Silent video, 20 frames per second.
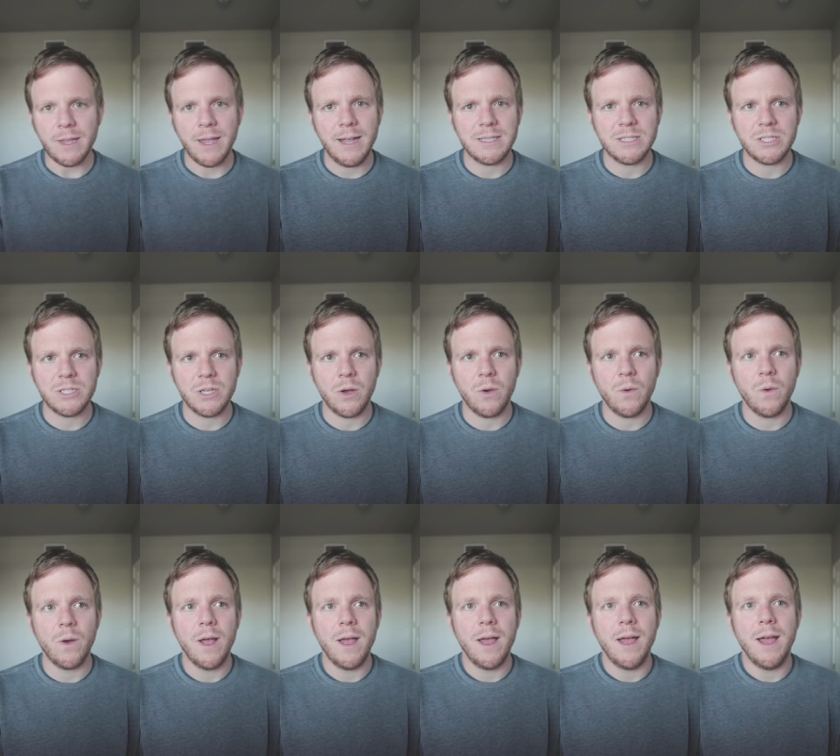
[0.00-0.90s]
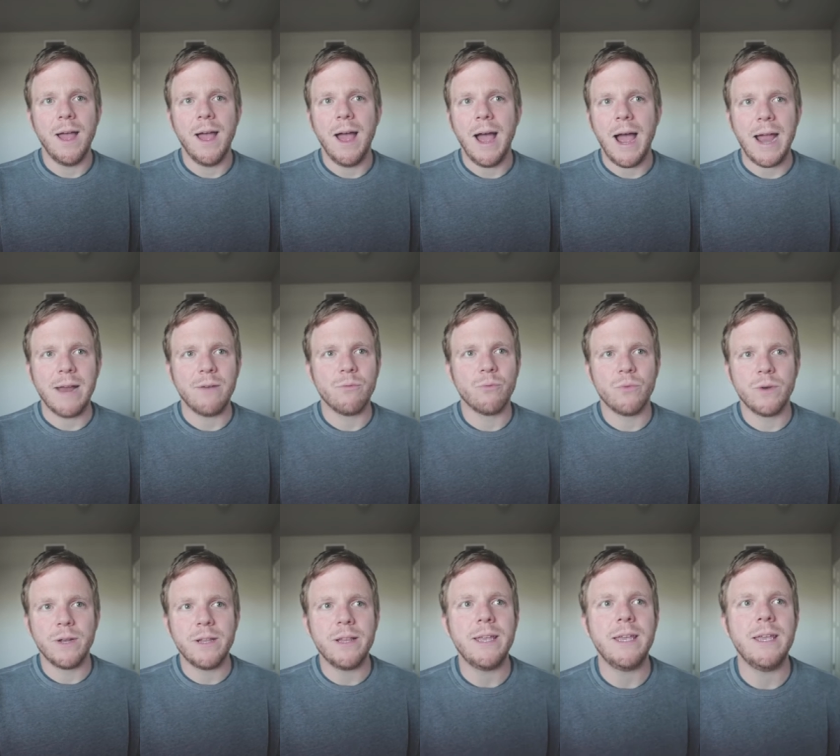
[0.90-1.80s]
And so, I
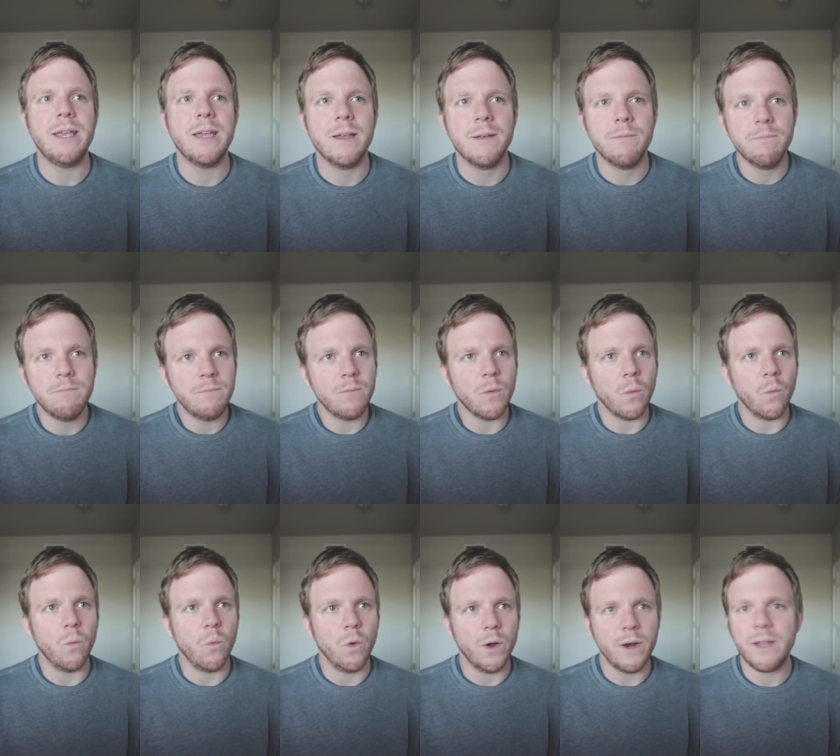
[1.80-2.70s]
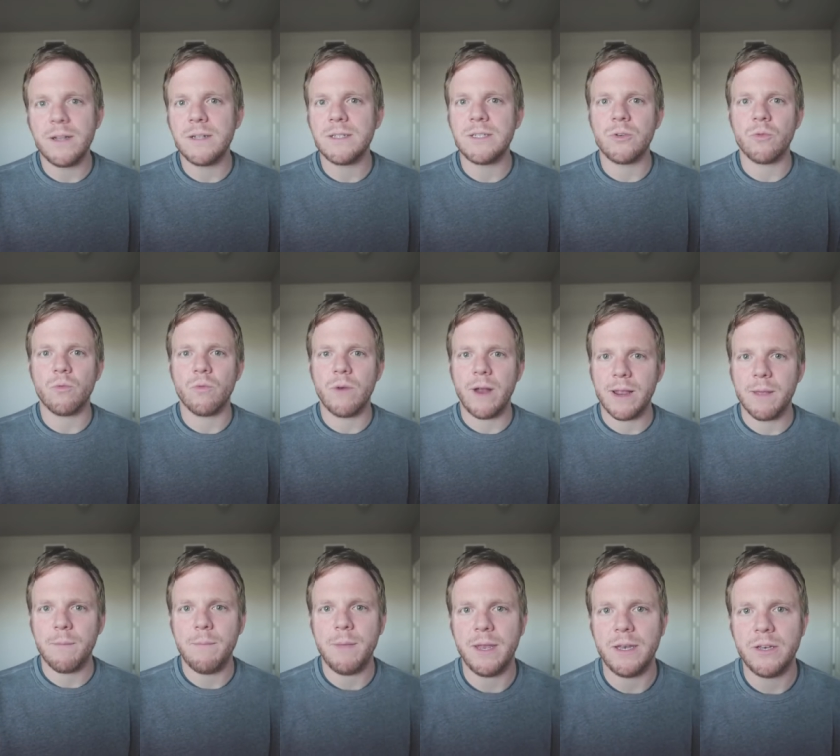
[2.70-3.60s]
really wouldn't
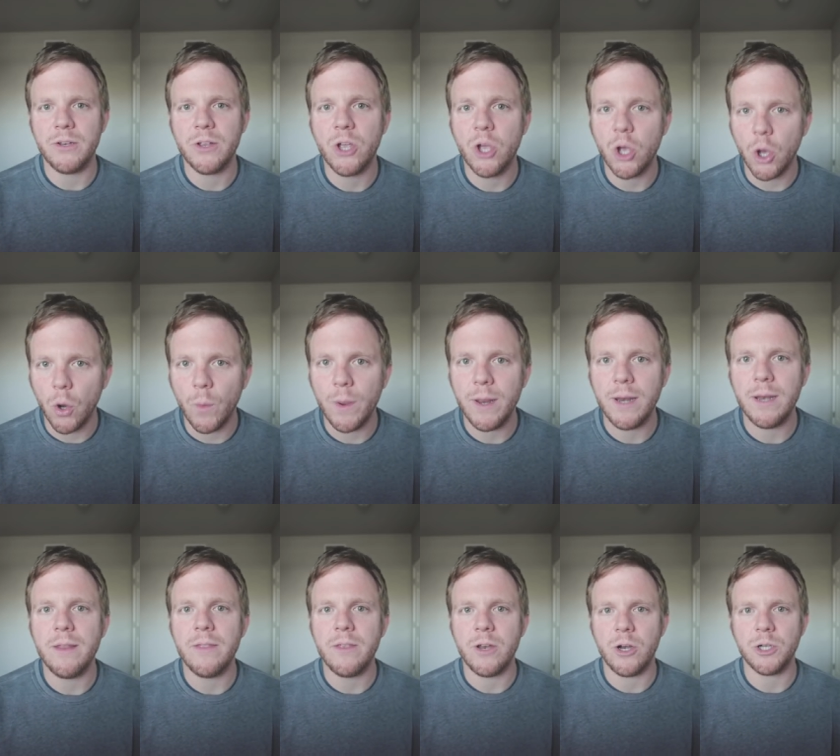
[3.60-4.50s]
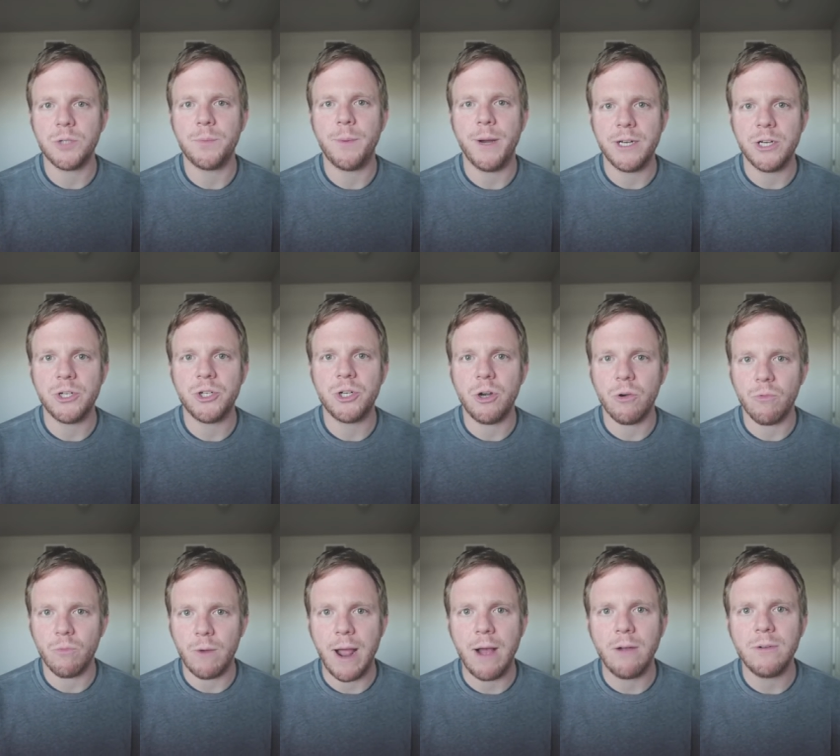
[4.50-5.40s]
recommend going the nurse practitioner
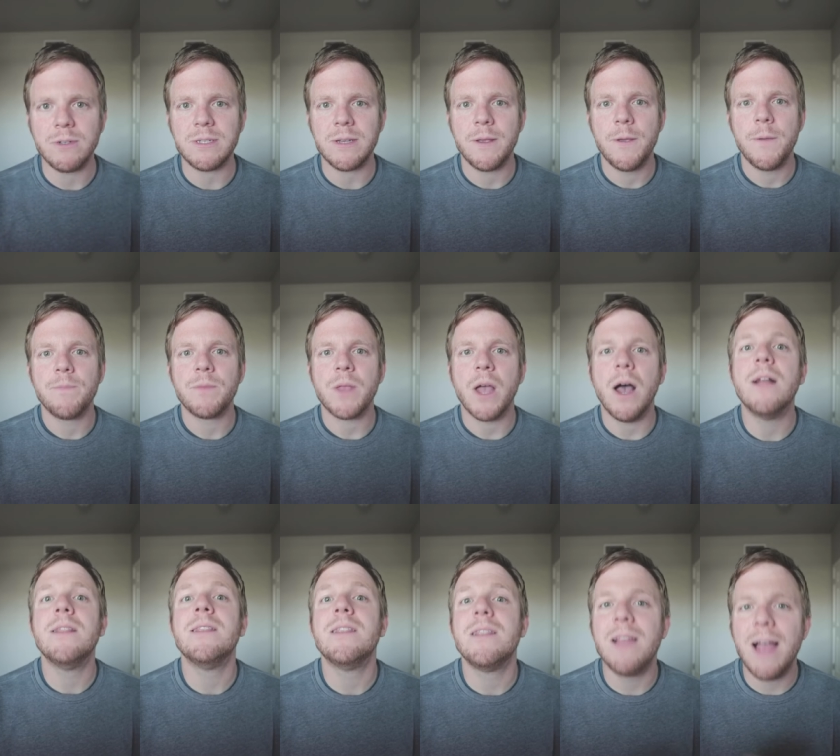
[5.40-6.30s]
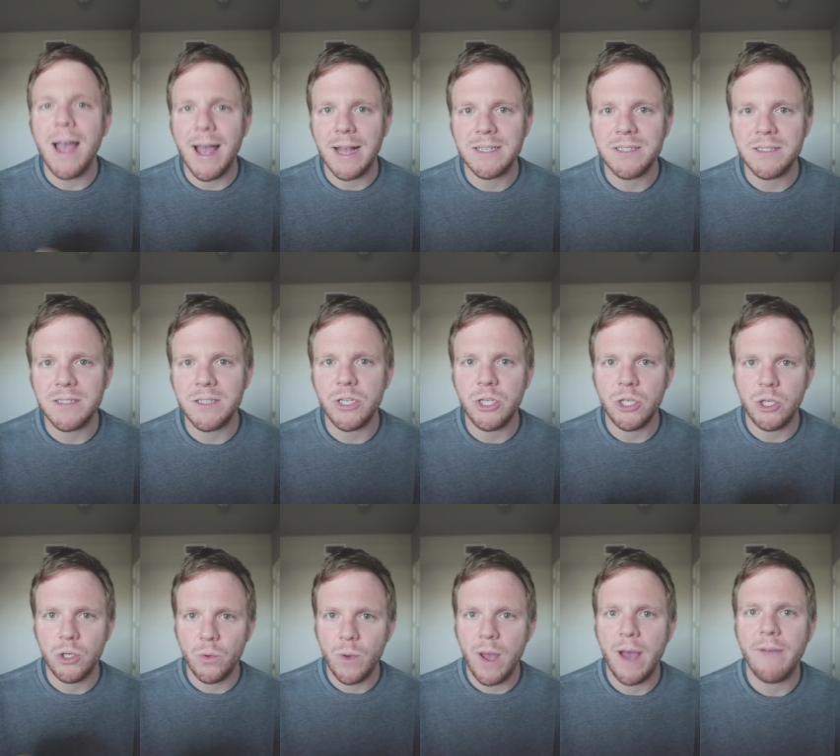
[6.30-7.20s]
route unless
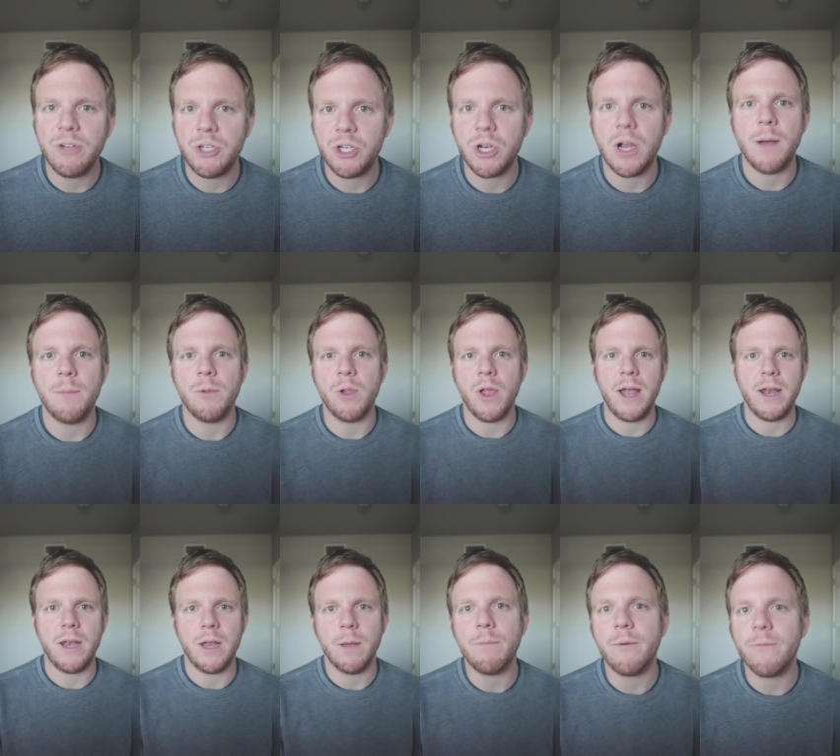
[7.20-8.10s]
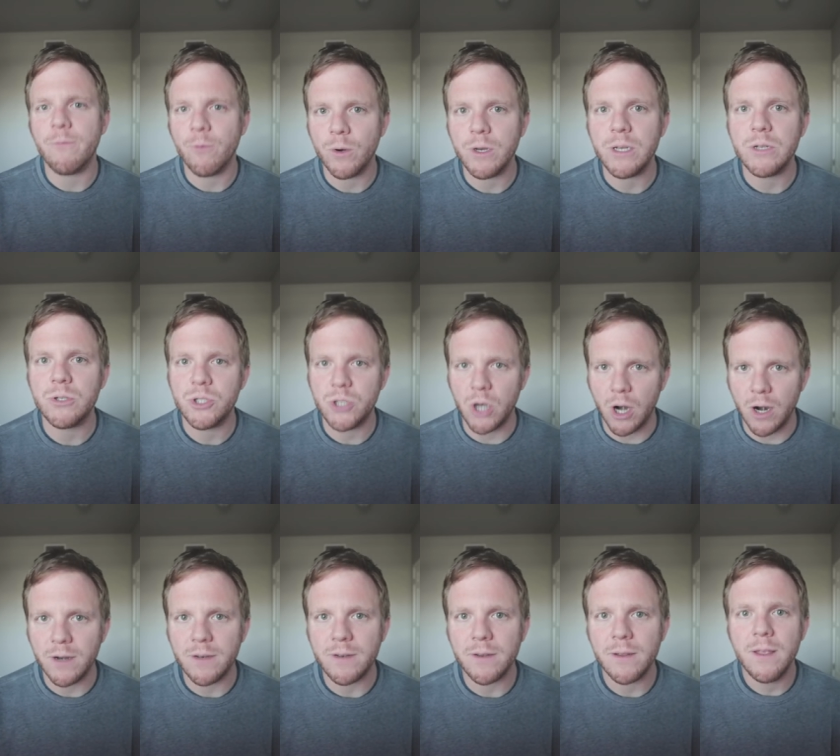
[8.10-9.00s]
you have a job lined up before you
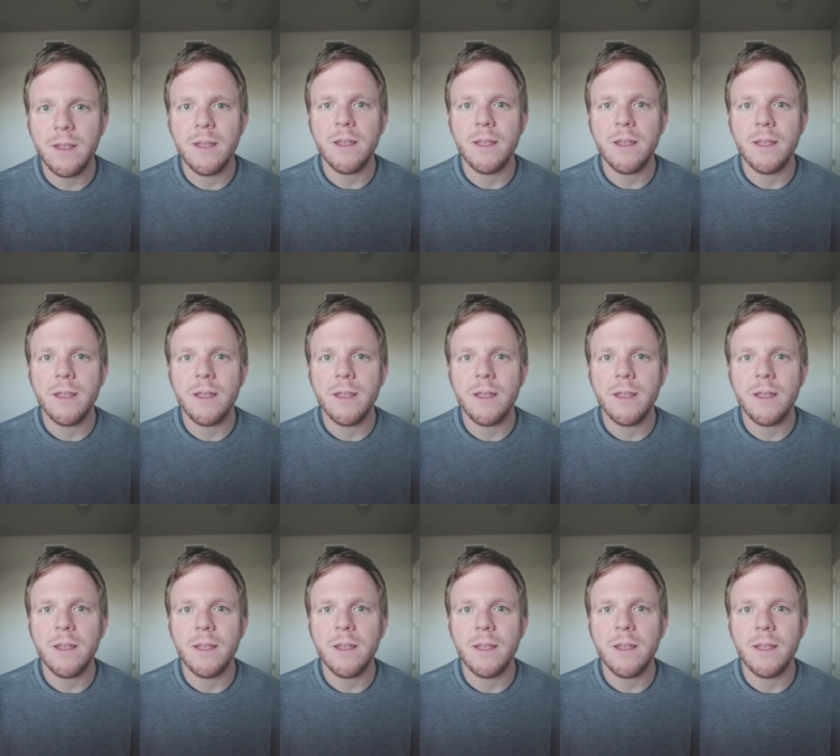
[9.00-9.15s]
start.